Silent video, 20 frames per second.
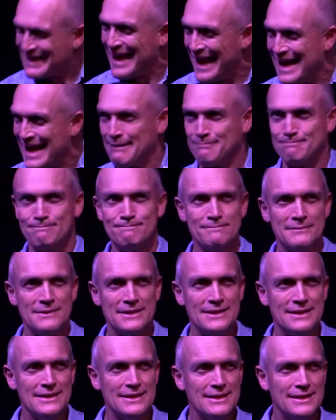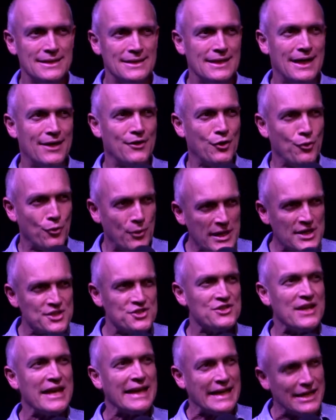there. And the
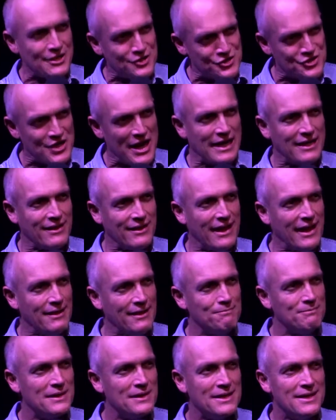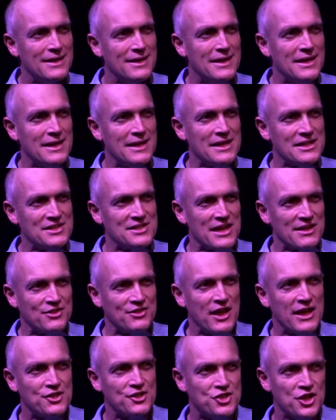reason they get stuck there is that
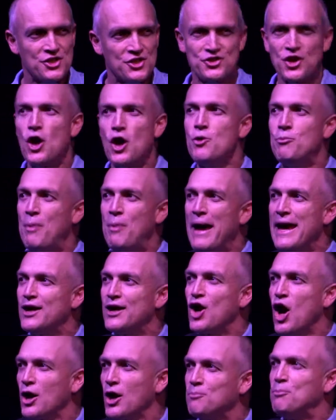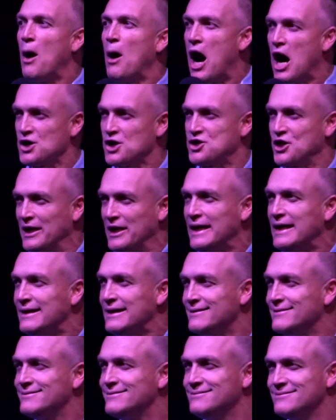they just obey God partially.
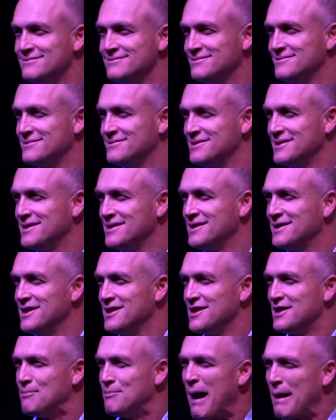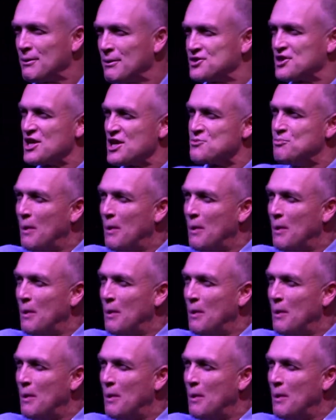The Bible says,